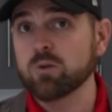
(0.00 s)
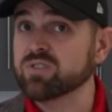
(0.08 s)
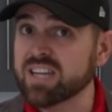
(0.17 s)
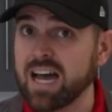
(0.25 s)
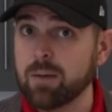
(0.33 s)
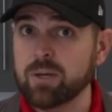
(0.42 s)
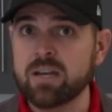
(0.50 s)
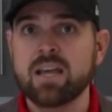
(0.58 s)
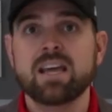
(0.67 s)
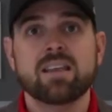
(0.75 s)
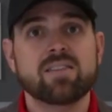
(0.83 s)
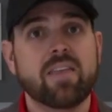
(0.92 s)
most common.
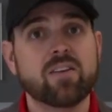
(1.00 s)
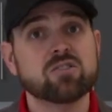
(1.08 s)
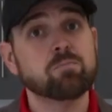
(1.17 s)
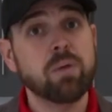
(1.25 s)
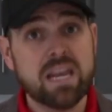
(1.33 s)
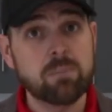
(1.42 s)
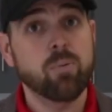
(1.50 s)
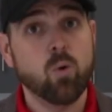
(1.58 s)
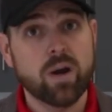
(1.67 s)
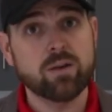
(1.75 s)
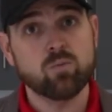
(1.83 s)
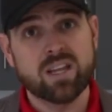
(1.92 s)
Then there's
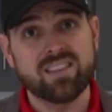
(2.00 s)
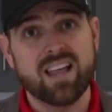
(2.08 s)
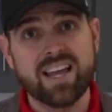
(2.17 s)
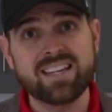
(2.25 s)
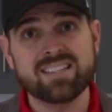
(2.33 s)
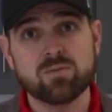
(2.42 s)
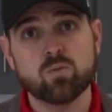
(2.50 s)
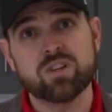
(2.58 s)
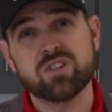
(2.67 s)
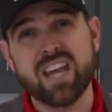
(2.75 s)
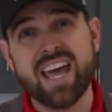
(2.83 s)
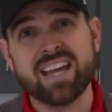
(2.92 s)
pinpoint red light,
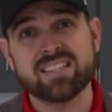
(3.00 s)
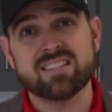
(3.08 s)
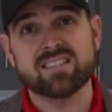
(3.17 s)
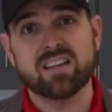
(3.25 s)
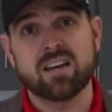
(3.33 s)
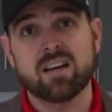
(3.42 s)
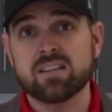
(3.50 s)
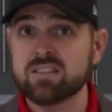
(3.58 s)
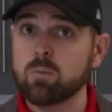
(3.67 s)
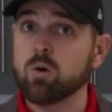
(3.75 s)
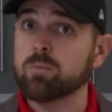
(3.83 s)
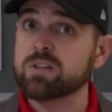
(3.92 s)
which acts
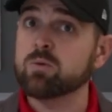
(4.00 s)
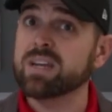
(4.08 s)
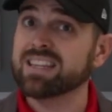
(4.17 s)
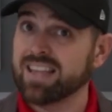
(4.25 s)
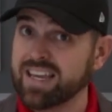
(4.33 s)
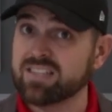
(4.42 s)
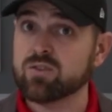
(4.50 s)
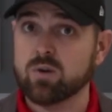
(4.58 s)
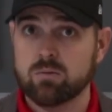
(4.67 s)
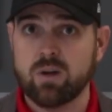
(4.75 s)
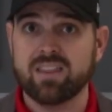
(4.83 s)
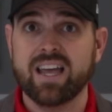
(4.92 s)
somewhere between laser
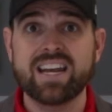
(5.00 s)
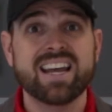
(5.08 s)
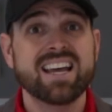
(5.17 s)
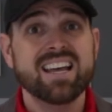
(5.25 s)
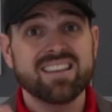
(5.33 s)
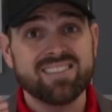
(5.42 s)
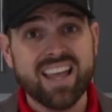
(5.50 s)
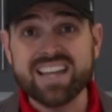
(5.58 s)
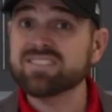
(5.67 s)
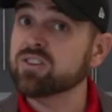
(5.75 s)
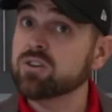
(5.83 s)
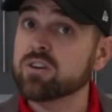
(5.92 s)
and red light.
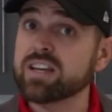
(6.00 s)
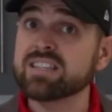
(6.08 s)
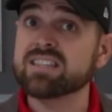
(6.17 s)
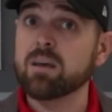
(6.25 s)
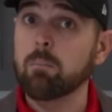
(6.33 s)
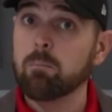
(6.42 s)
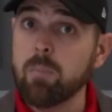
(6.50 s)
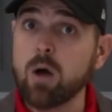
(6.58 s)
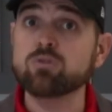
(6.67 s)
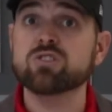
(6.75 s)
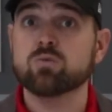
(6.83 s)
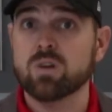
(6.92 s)
Laser is the
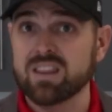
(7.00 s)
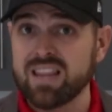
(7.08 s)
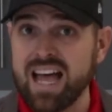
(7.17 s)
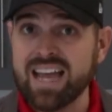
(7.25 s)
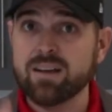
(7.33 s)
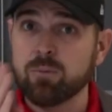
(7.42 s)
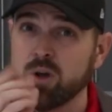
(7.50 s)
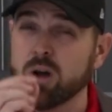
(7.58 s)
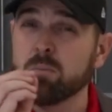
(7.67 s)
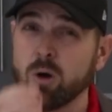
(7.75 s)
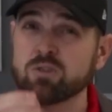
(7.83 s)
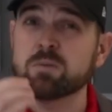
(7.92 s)
most reliable
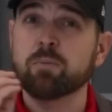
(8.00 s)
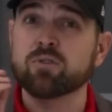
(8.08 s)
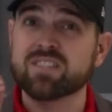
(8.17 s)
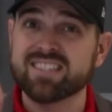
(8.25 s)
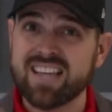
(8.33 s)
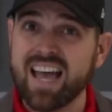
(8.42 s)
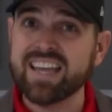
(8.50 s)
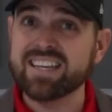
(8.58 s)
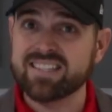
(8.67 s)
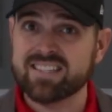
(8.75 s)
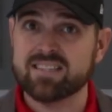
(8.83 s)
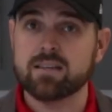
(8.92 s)
or most
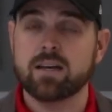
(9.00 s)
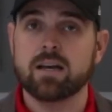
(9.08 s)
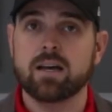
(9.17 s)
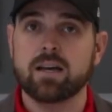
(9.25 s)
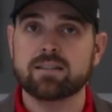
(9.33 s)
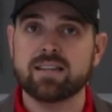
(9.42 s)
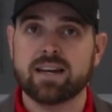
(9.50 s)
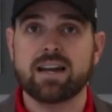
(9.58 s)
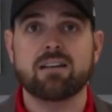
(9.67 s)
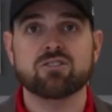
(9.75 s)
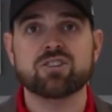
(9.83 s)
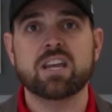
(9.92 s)
precise
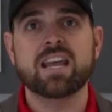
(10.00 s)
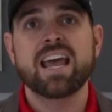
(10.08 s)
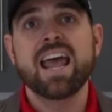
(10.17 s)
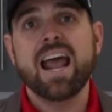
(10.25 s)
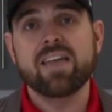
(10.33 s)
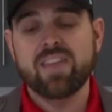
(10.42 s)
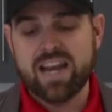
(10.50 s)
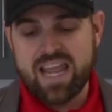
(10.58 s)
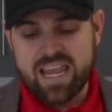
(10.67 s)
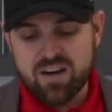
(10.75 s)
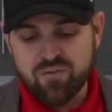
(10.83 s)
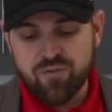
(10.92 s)
technology. And then
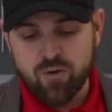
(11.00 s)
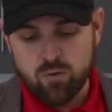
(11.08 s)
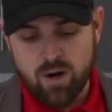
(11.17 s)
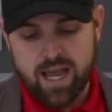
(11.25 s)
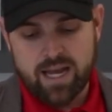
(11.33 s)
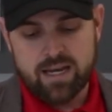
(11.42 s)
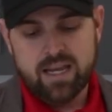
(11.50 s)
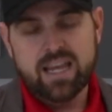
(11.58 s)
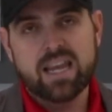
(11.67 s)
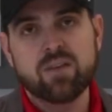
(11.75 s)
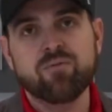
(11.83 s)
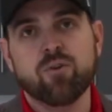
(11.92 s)
infrared.
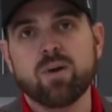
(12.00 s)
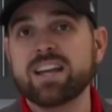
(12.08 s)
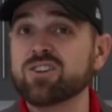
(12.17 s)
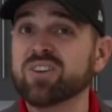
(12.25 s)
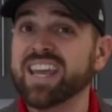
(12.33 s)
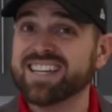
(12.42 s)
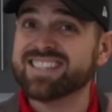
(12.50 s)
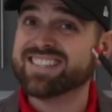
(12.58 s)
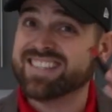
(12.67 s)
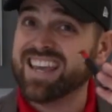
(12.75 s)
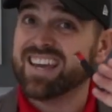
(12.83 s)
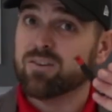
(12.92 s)
Infrared, you can't
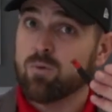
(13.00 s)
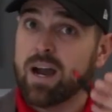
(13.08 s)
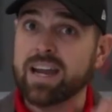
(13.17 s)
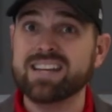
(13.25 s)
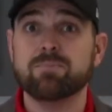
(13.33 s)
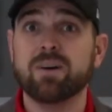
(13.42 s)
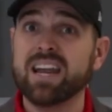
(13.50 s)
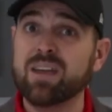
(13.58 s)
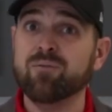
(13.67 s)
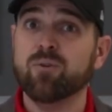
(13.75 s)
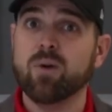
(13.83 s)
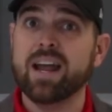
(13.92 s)
see it right, but
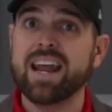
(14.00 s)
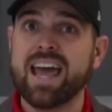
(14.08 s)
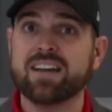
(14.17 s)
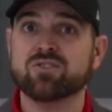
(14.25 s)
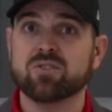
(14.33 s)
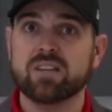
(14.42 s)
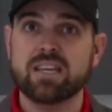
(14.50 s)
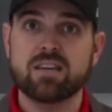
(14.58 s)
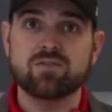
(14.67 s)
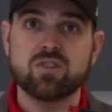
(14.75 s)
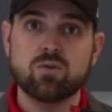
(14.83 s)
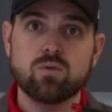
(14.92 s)
infrared actually
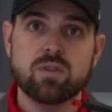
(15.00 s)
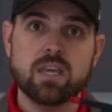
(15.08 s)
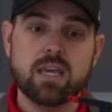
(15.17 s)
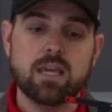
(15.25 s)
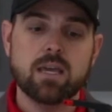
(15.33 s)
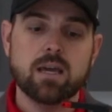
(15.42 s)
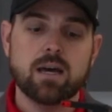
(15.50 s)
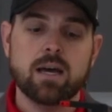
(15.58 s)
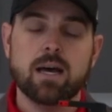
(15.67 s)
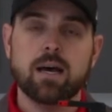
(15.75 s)
gives you the